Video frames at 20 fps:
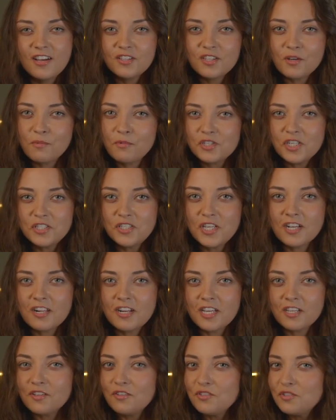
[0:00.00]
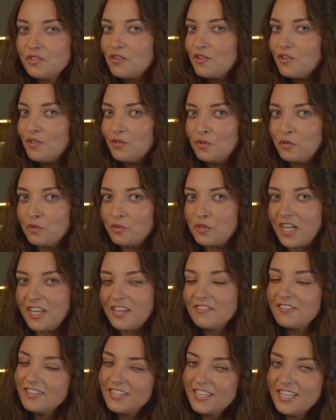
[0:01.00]
that you visited in the
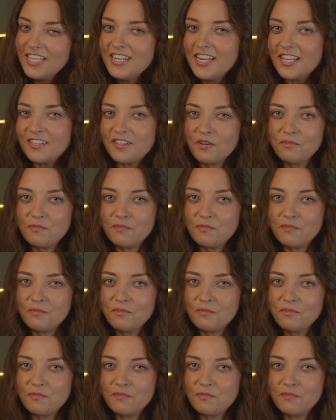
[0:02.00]
episode 4.